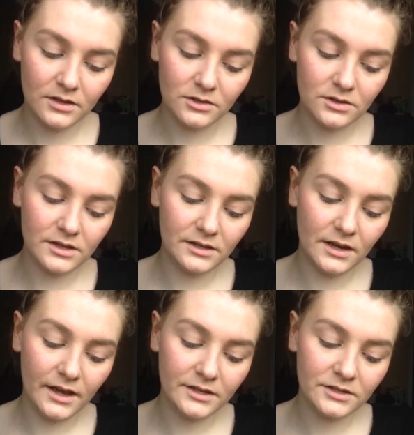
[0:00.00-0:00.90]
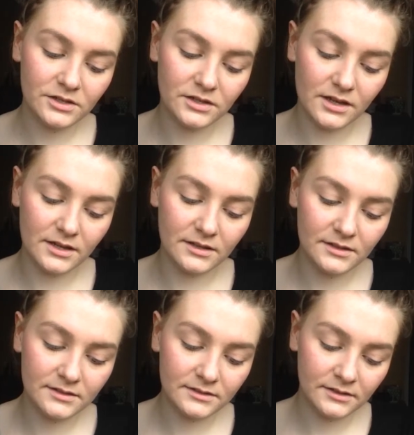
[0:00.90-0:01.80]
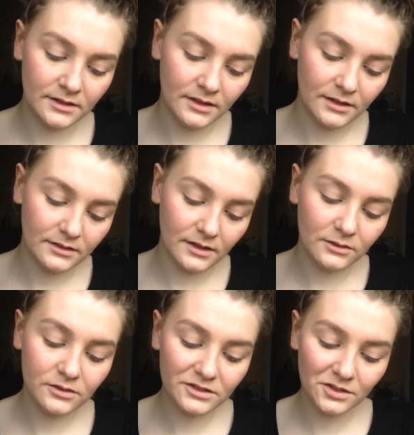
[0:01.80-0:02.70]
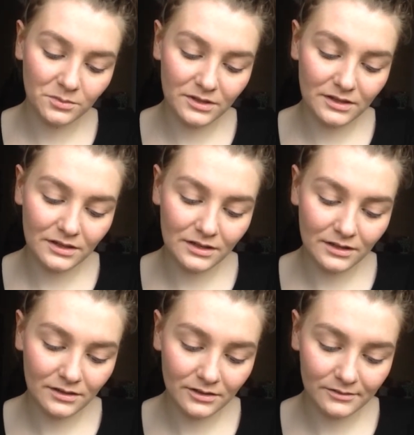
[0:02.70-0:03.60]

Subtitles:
You get 9 shades. They look to be